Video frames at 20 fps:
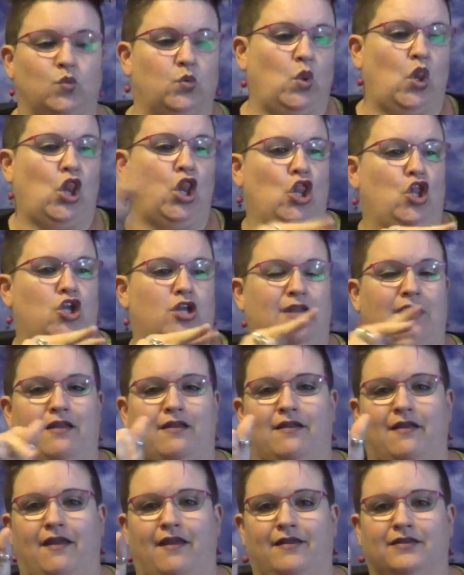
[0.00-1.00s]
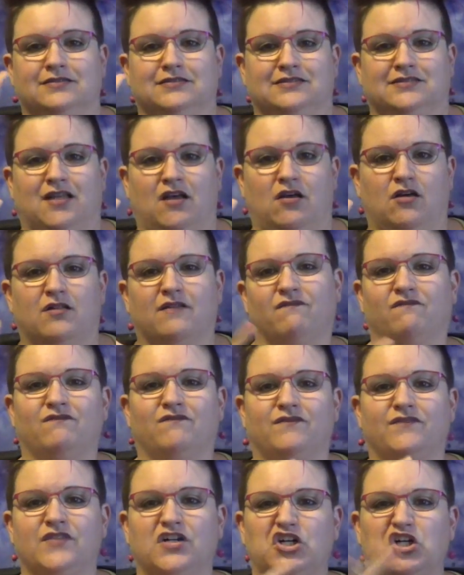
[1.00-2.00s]
the hearing
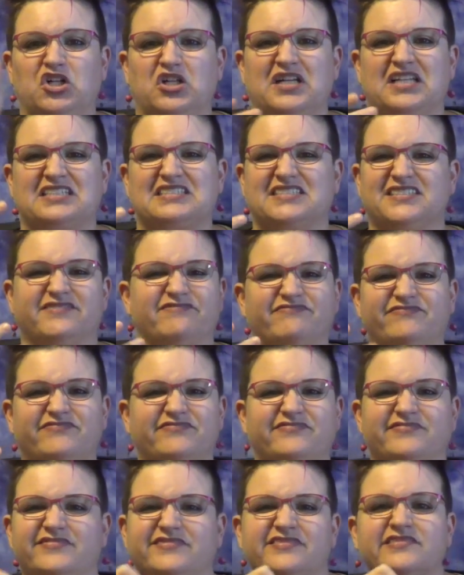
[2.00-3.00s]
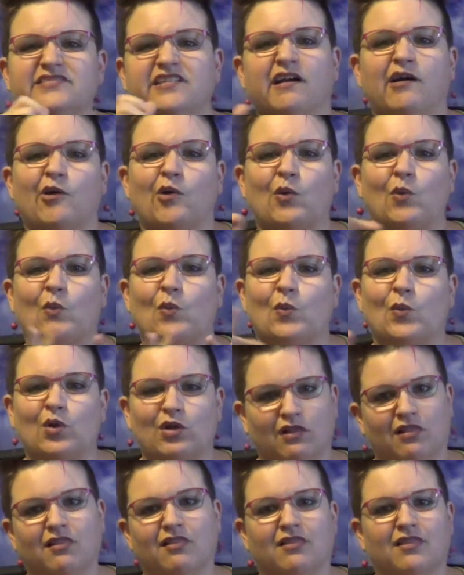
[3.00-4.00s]
people look at
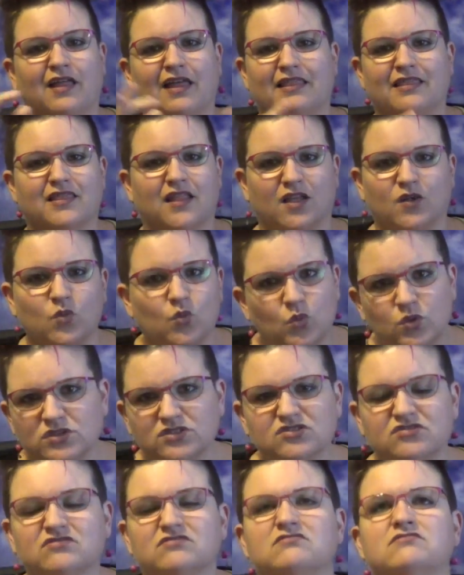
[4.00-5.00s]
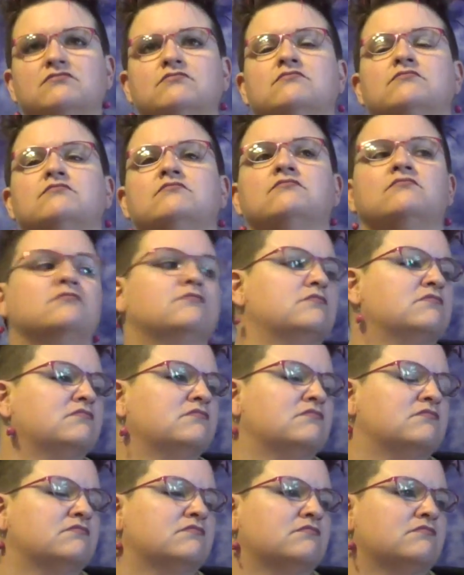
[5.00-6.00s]
ASL and feel like it's
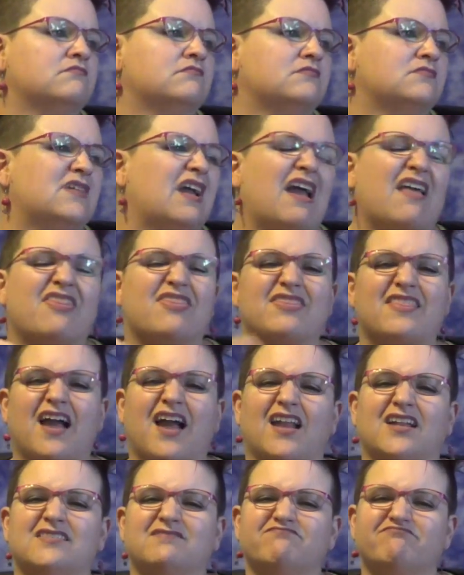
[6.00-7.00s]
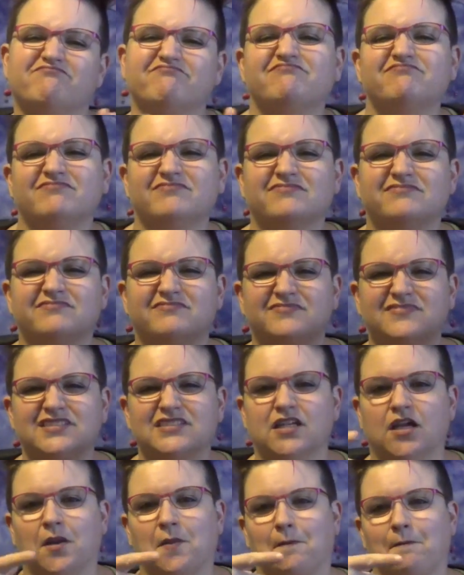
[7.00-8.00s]
not a worthy language. They
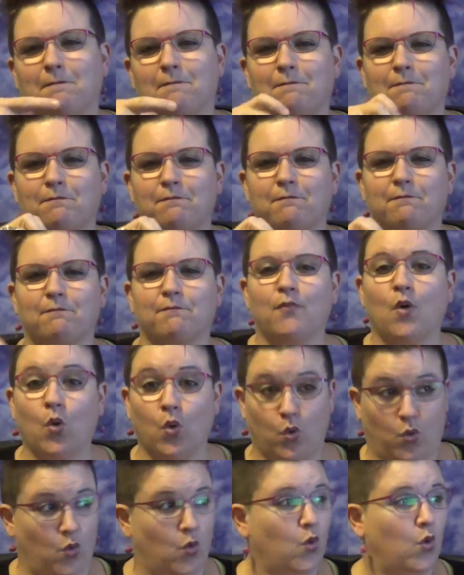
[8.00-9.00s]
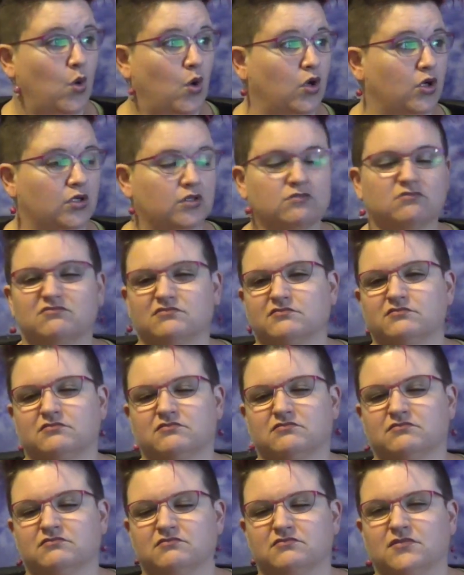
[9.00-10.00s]
feel that it is
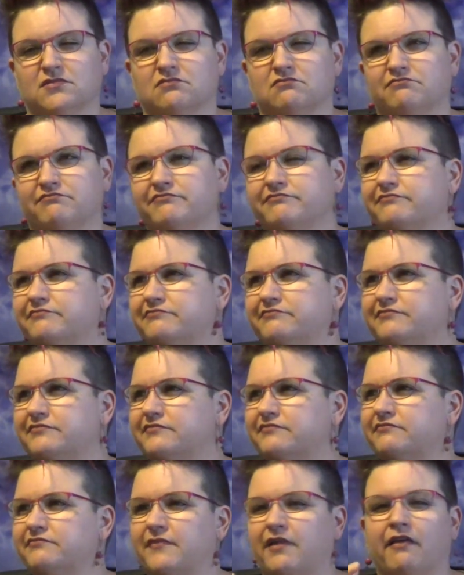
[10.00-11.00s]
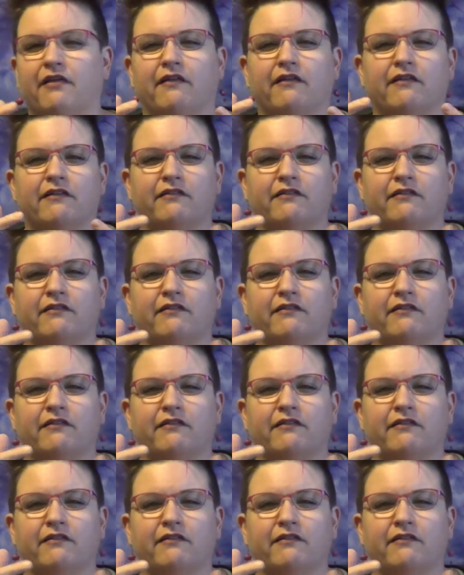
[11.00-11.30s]
poorly